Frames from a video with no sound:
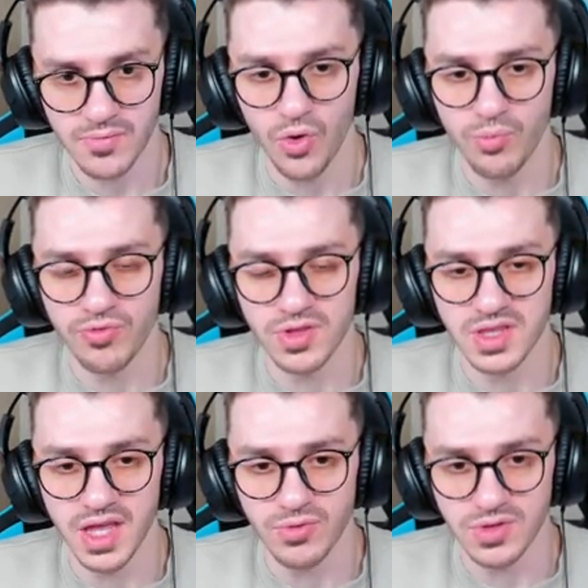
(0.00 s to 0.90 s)
Hopefully
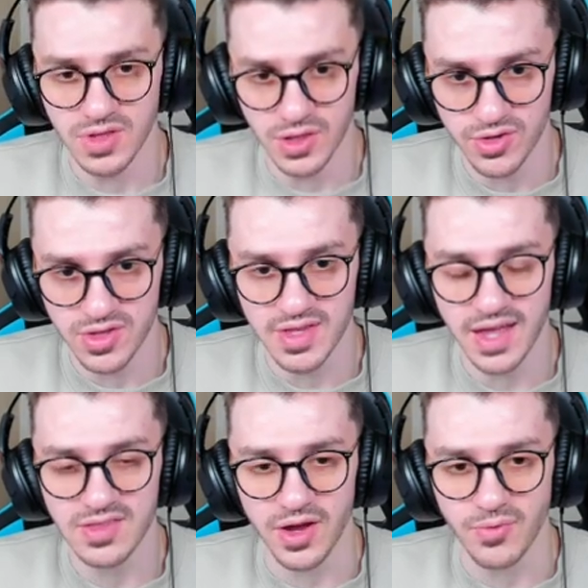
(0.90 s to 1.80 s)
they will look
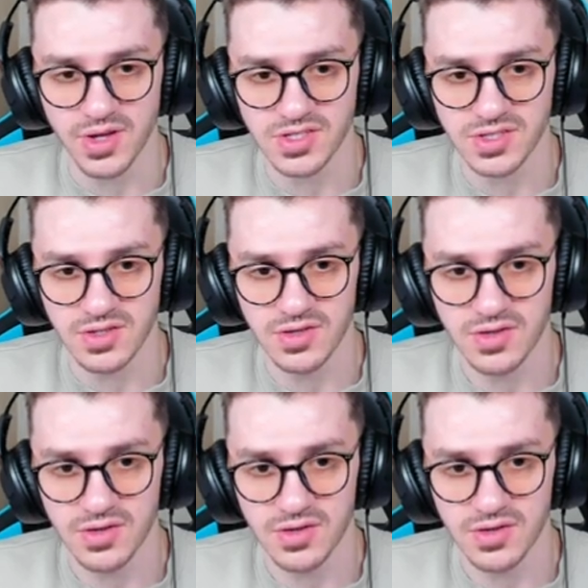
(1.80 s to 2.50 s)
that direction.